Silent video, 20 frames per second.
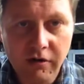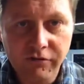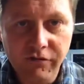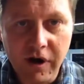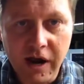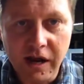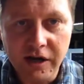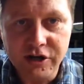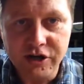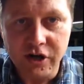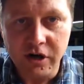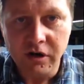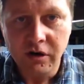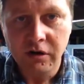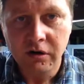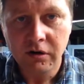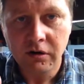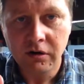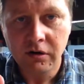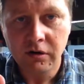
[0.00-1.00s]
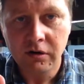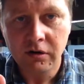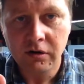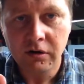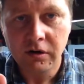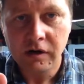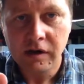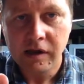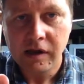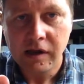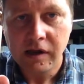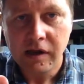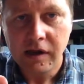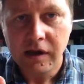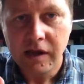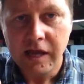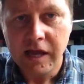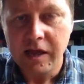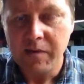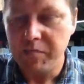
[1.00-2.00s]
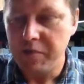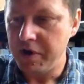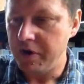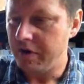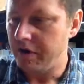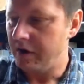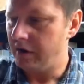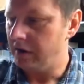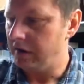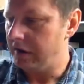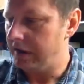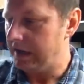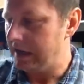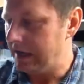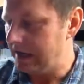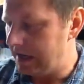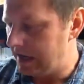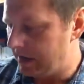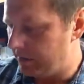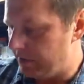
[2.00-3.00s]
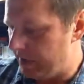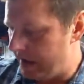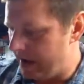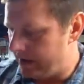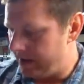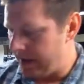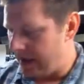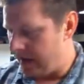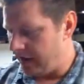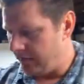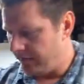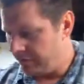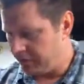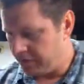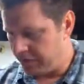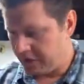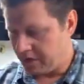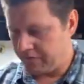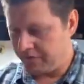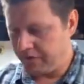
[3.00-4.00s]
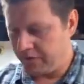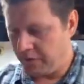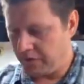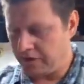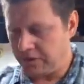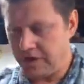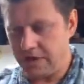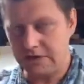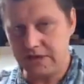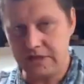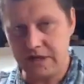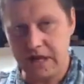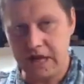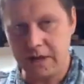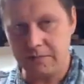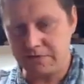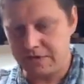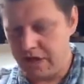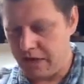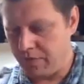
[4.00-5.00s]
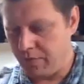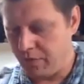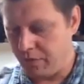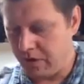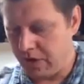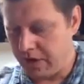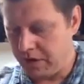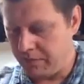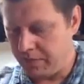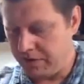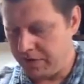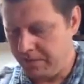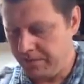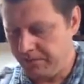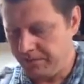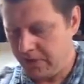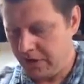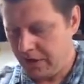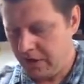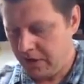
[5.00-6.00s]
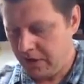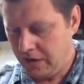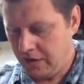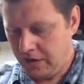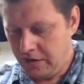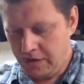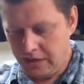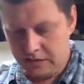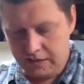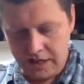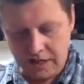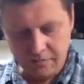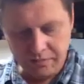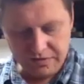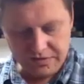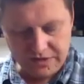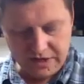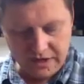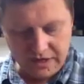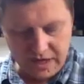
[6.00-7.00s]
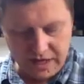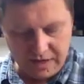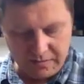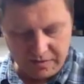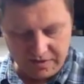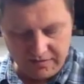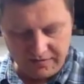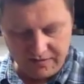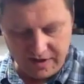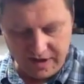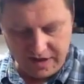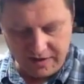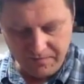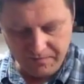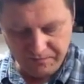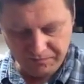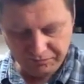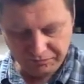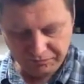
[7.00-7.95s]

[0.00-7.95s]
Fracture Imperial India Pale Ale from the good folks at Amsterdam Brewing Company. 9% ABV,